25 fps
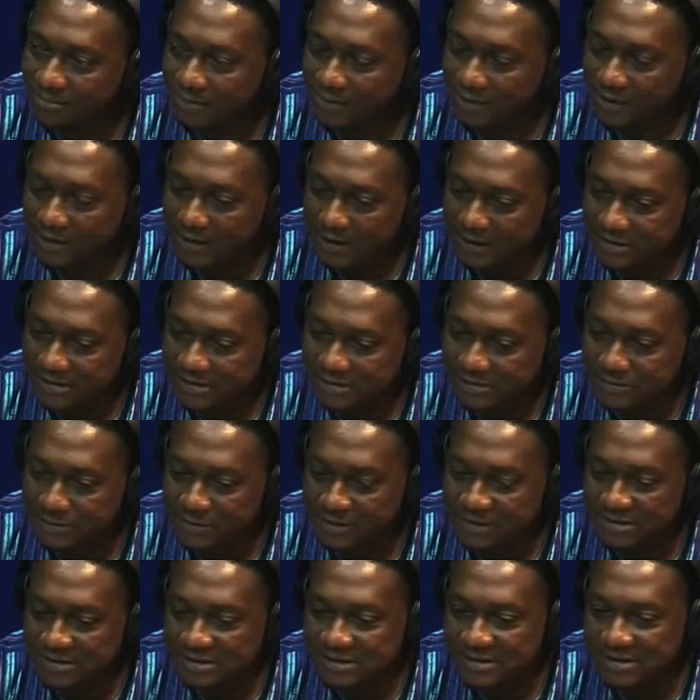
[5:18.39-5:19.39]
Yes,
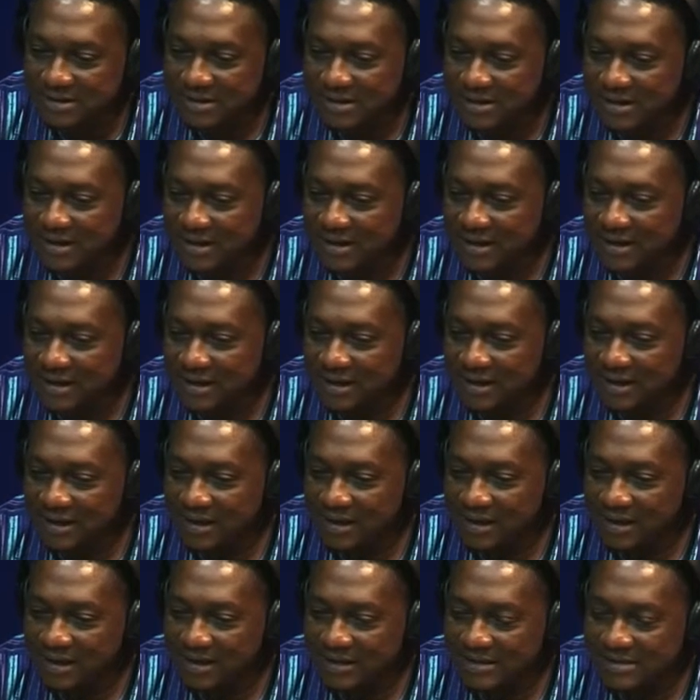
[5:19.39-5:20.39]
because
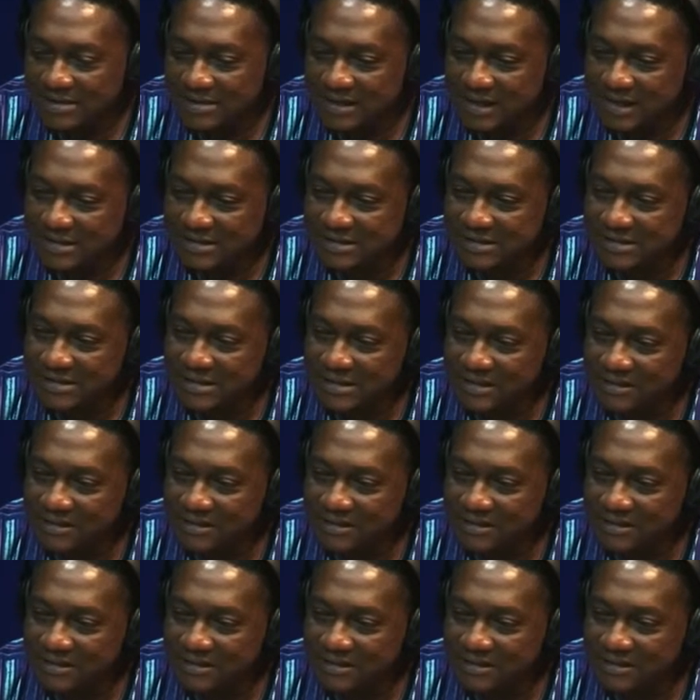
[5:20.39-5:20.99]
it's as